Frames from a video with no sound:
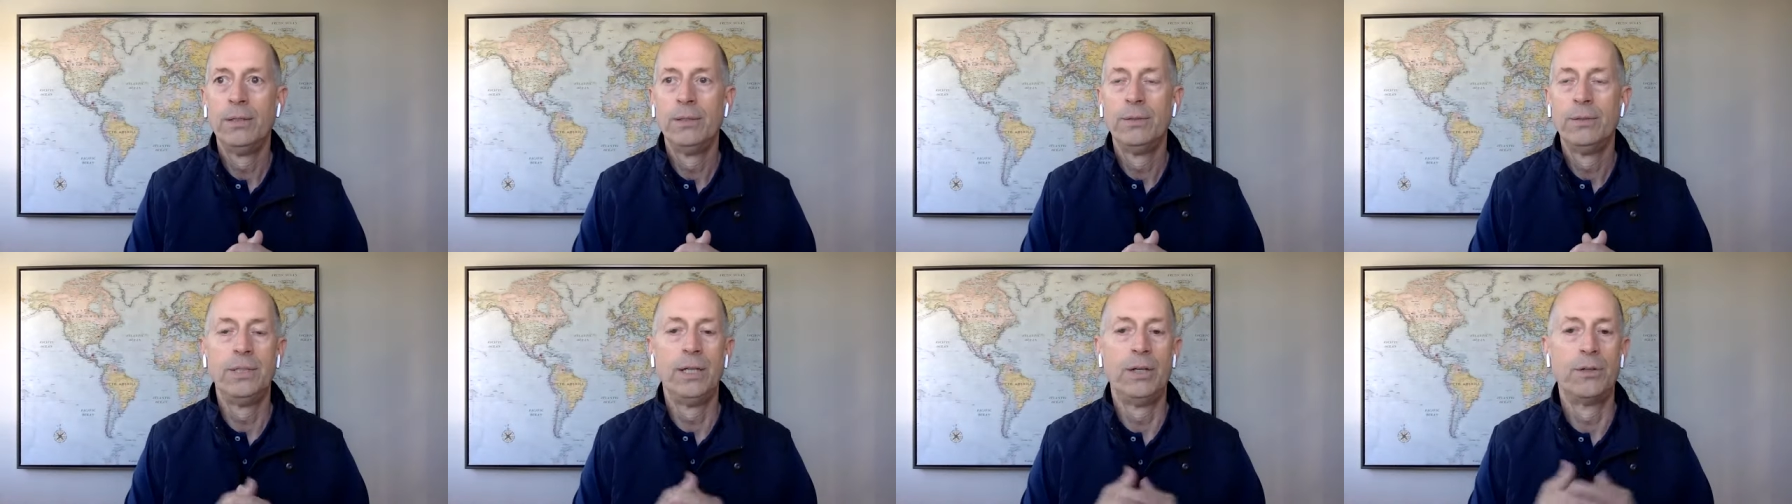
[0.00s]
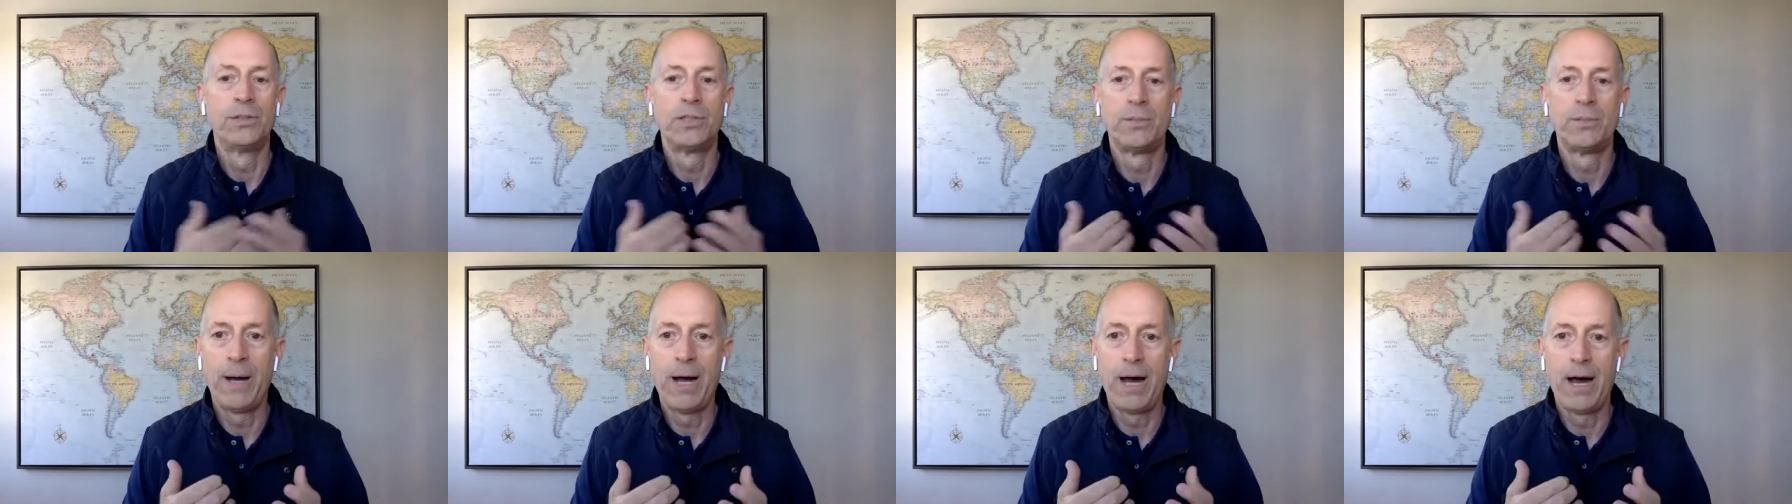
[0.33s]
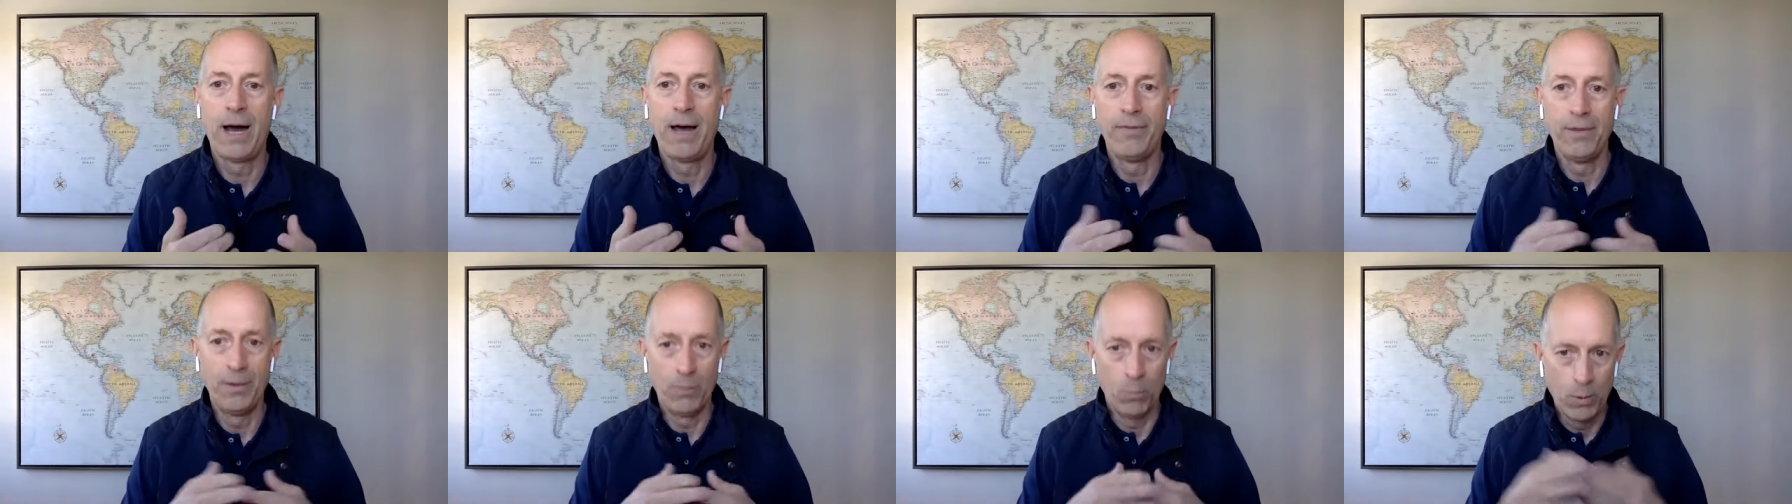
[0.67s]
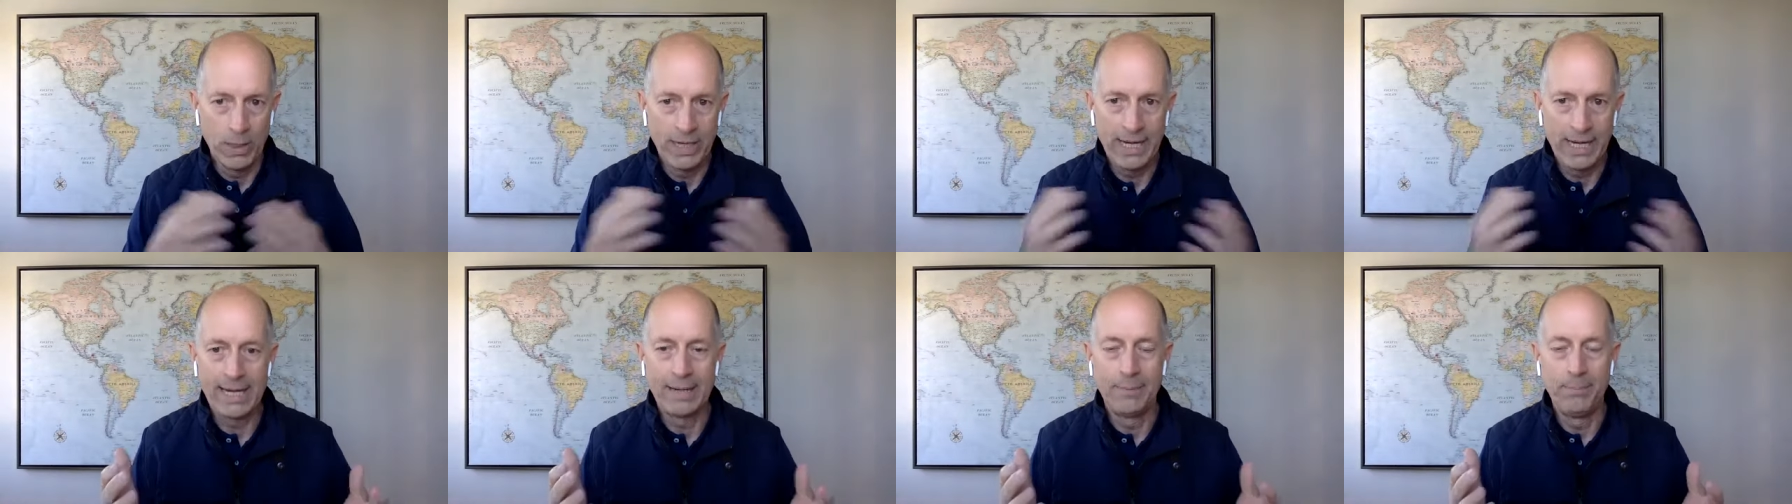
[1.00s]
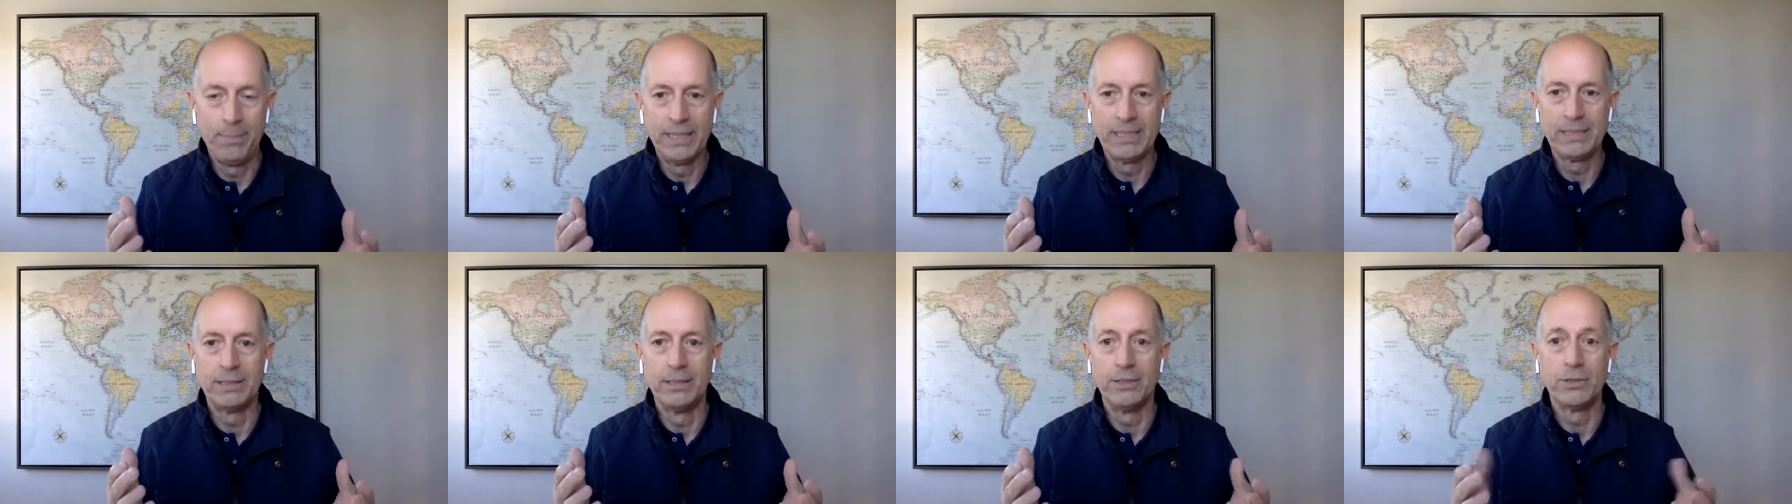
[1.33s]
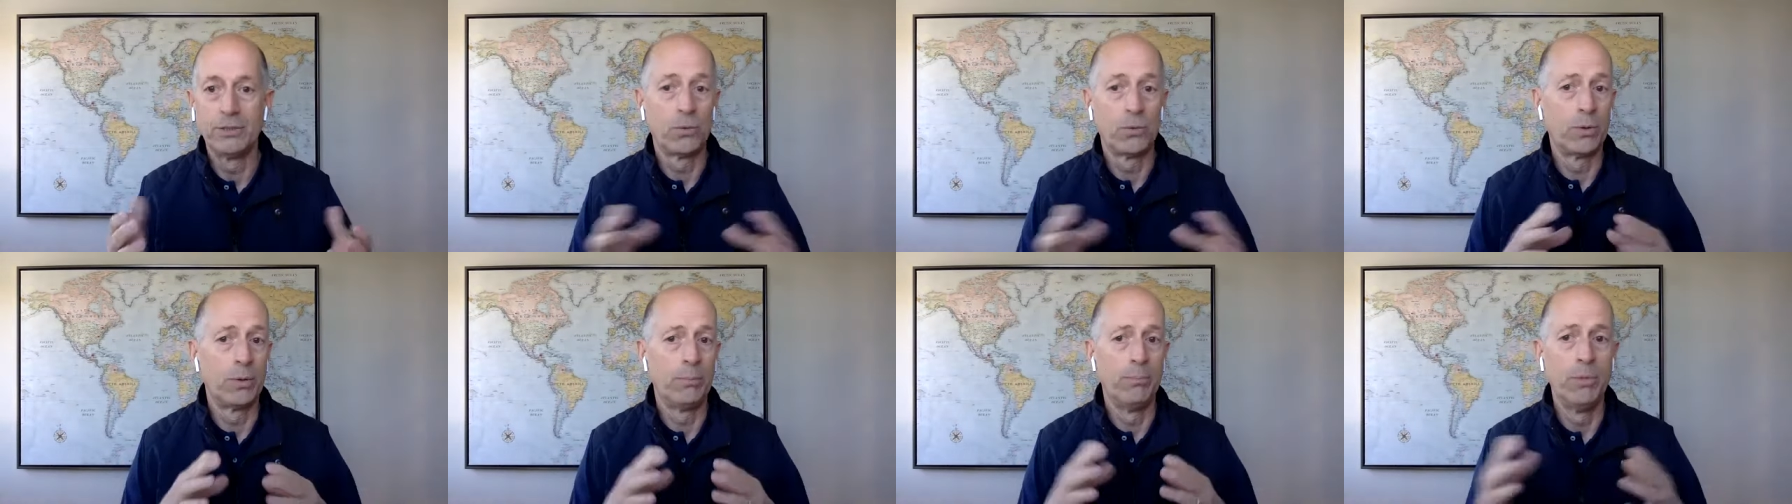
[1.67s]
you know, spa that went out of
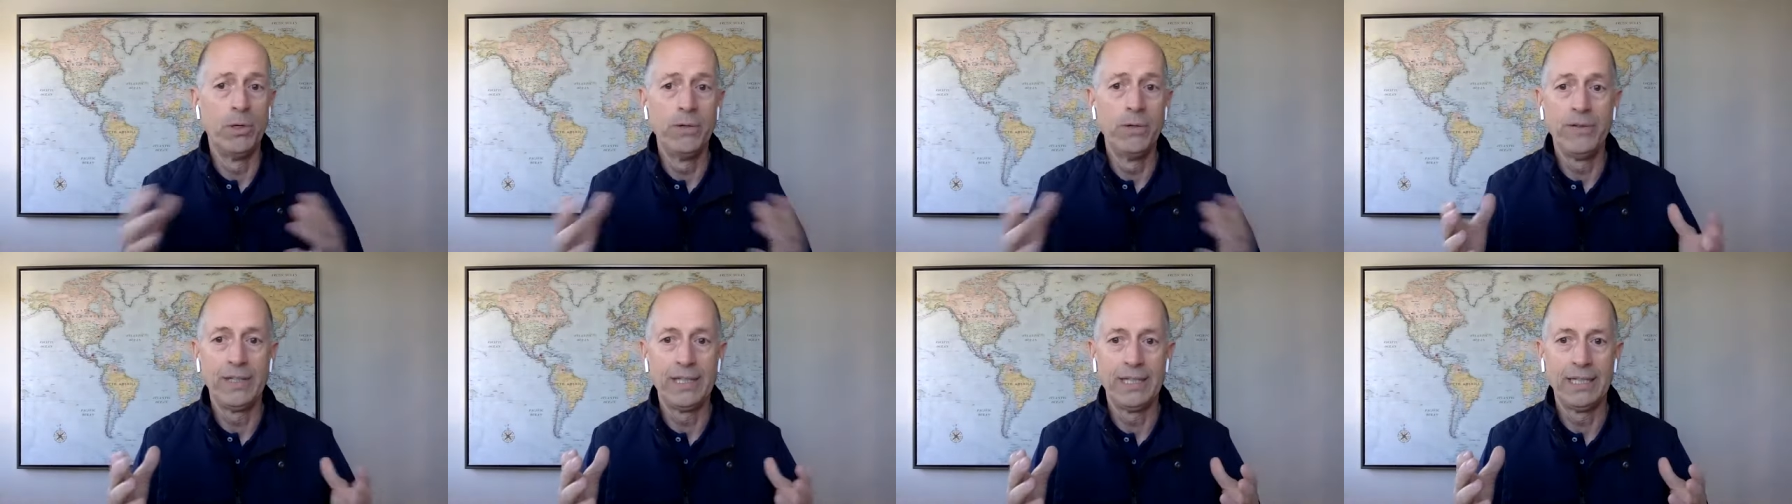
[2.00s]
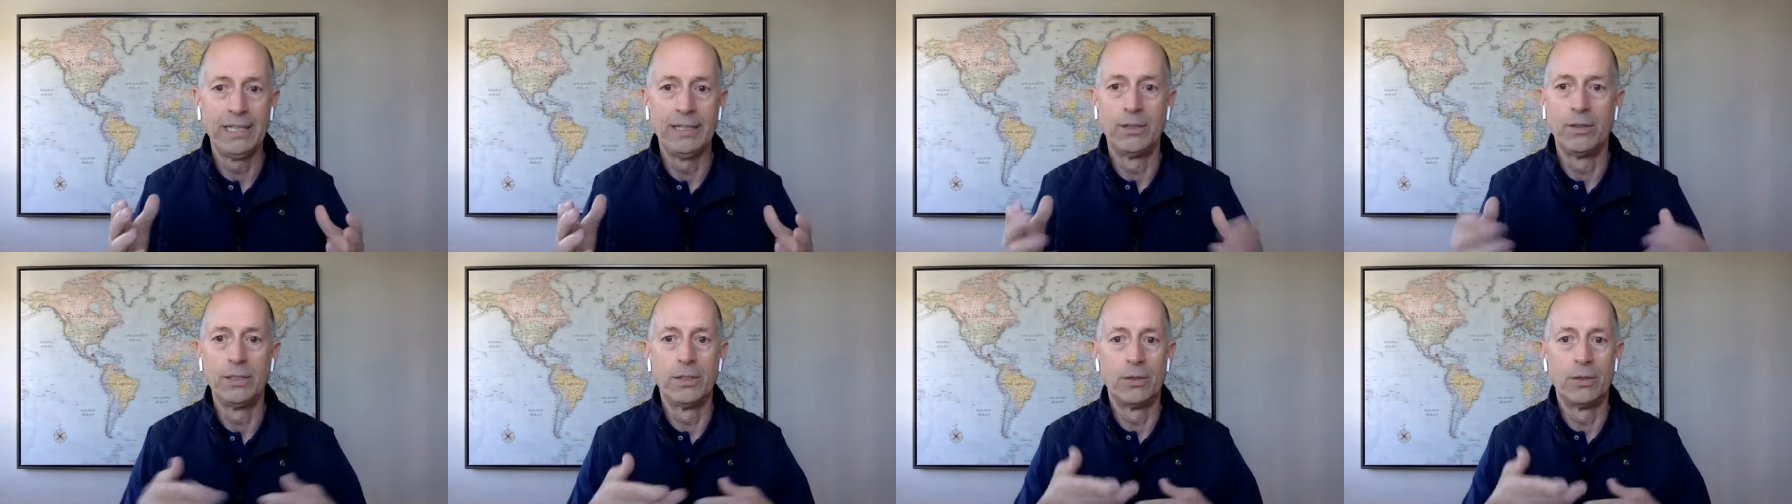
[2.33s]
business or a movie theater,